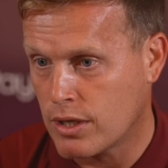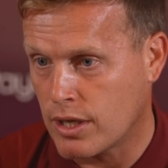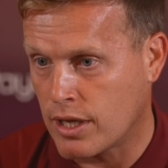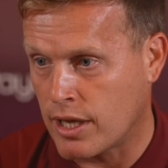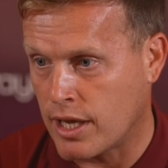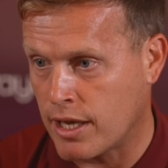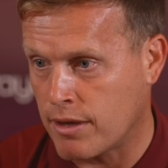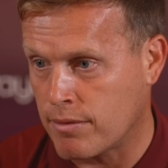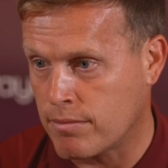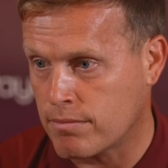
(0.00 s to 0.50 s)

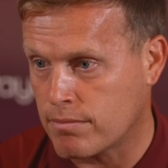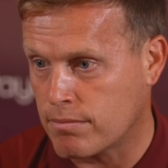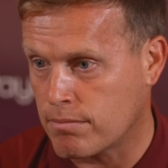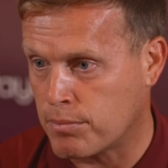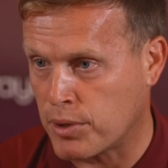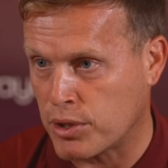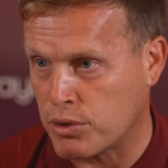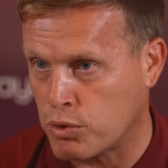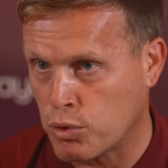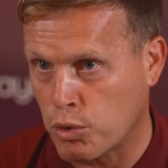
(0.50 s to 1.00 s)

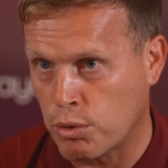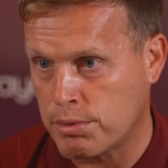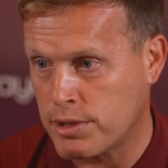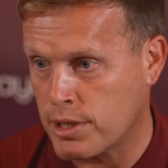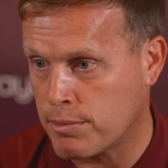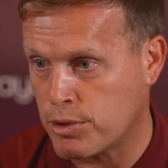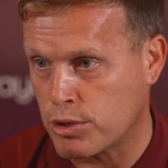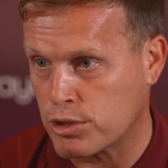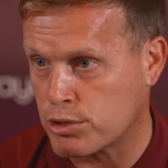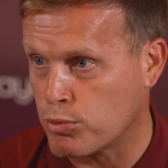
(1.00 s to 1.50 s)
But
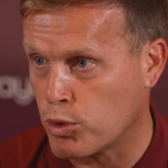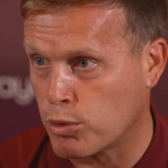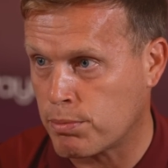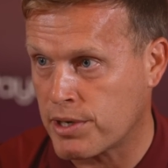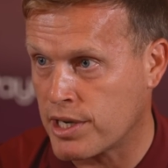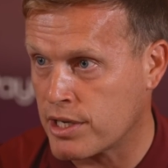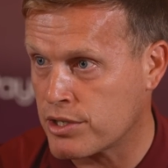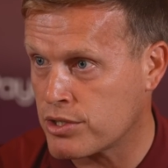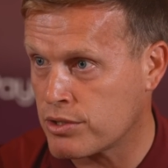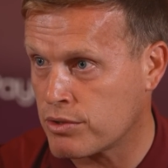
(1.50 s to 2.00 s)
nobody puts more
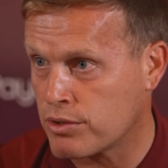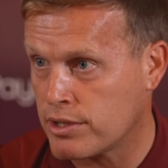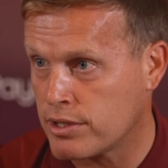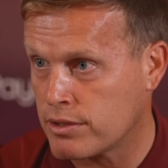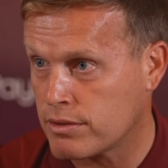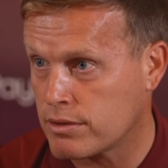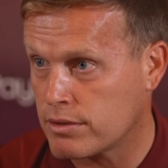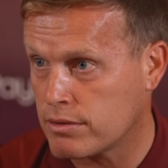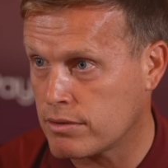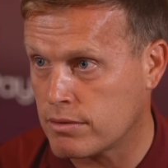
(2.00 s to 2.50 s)
pressure
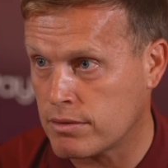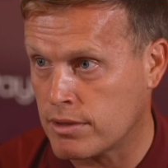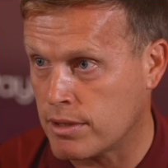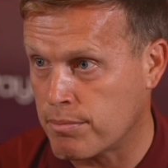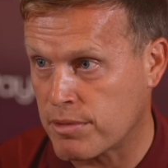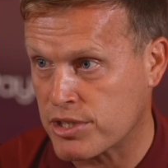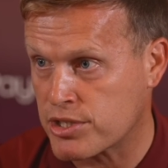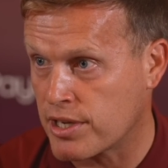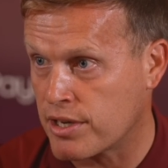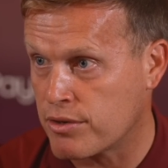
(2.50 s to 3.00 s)
on
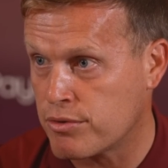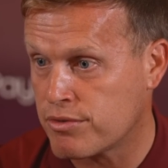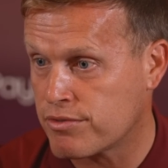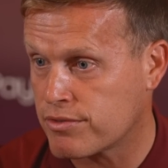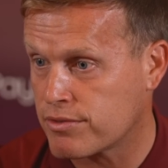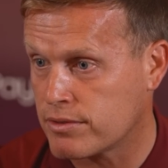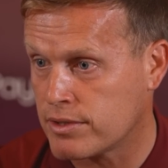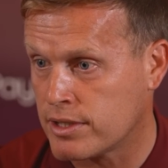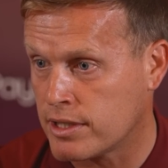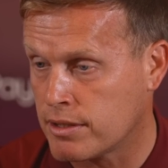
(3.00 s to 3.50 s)
than
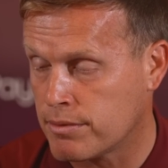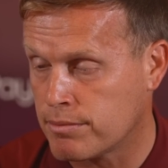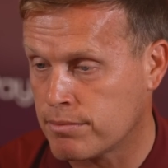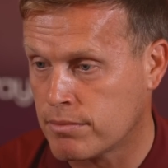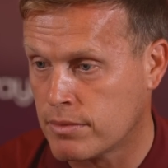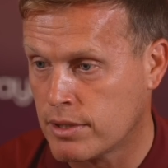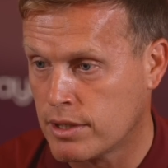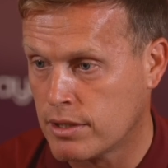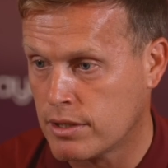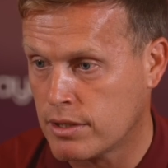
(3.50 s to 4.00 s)
myself.
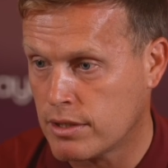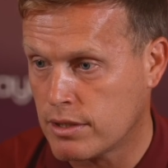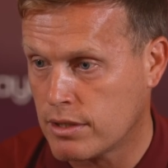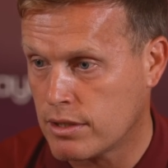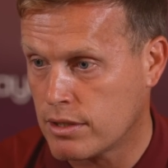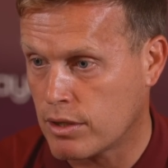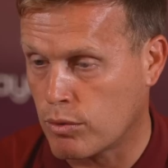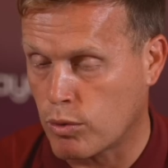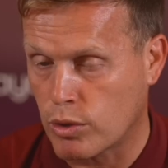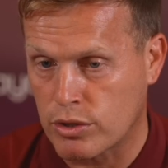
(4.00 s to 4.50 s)

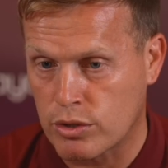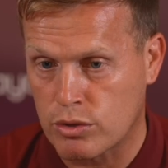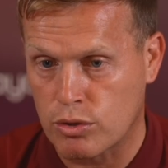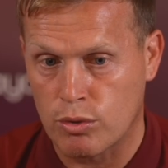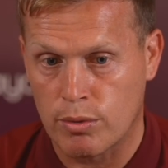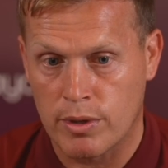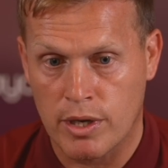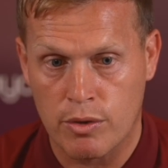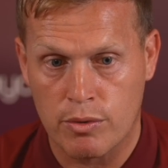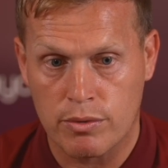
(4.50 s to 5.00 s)
I want to
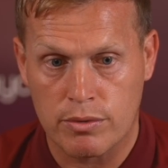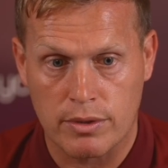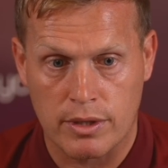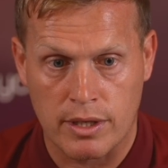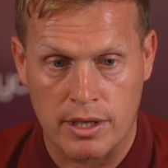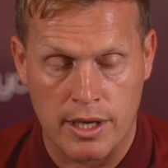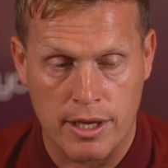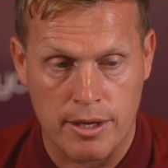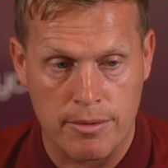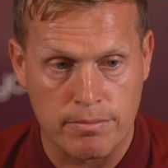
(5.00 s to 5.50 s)
do well
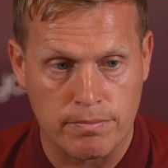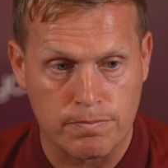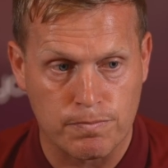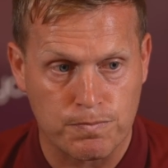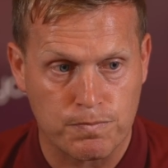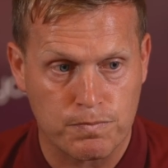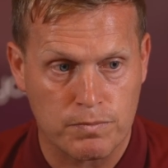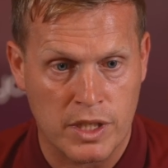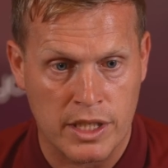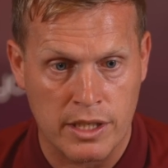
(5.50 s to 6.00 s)

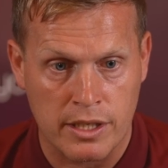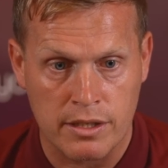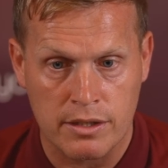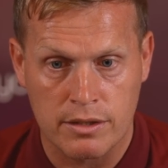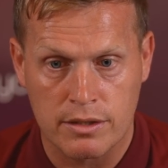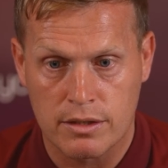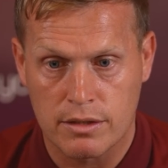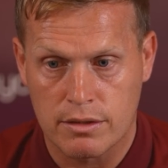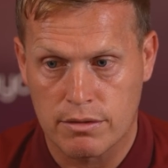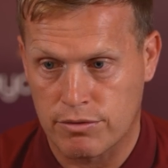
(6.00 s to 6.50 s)

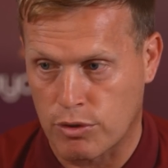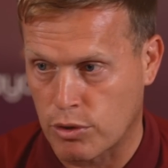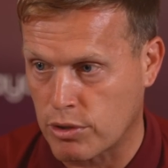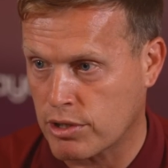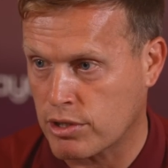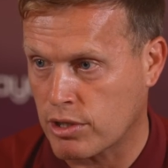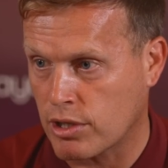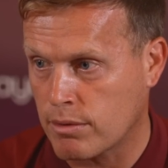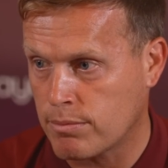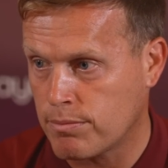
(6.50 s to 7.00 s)
here for
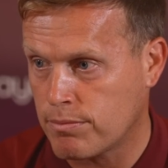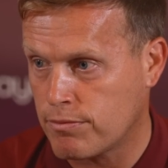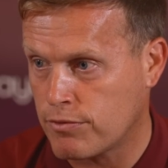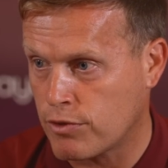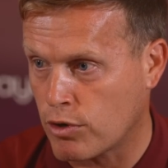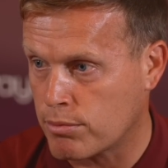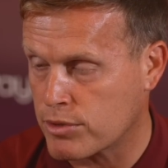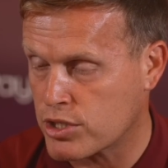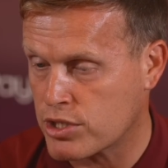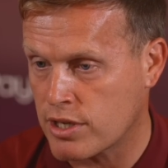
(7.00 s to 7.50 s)
the club,
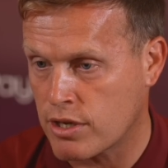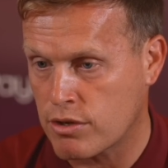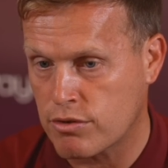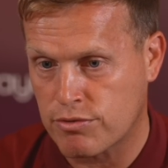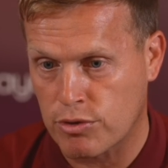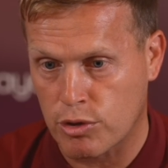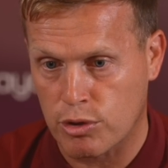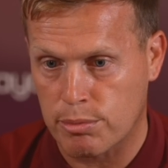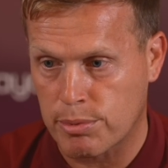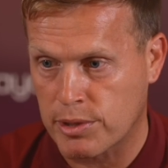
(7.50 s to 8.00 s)
for
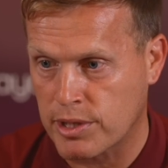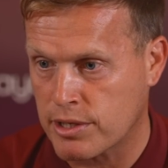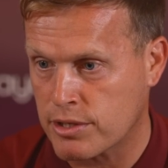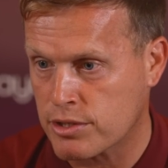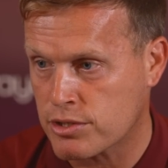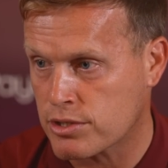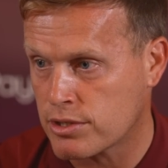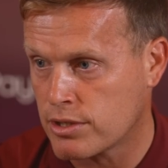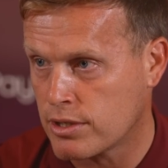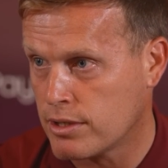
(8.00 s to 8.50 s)
myself, for the
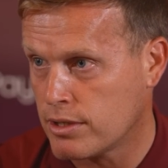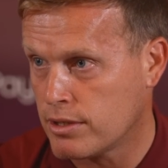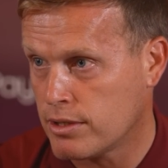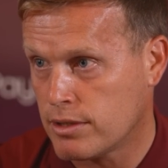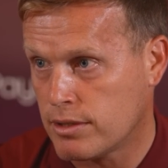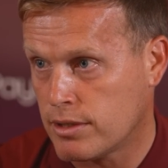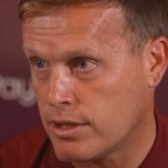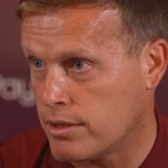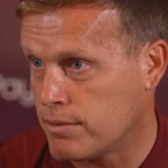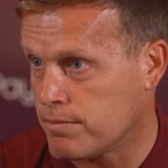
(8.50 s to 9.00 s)
players,
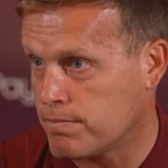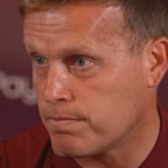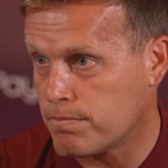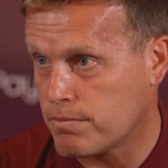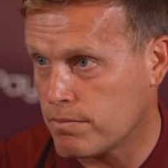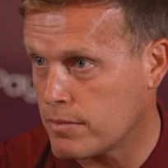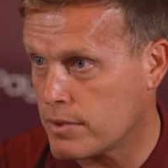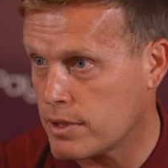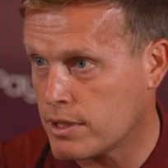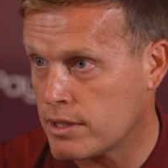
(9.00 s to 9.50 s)
and
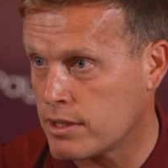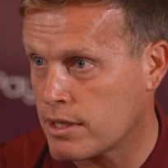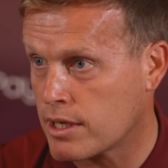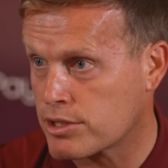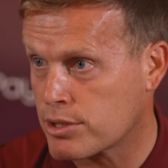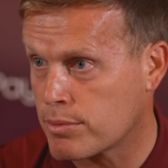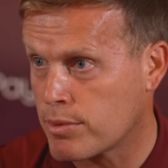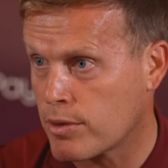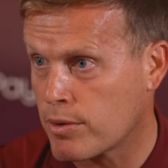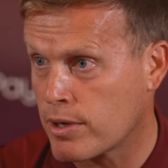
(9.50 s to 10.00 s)

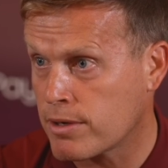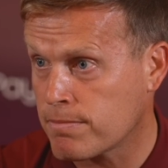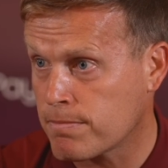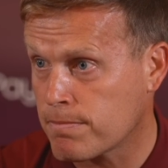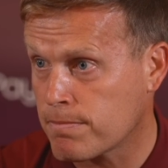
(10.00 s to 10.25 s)
that's about it.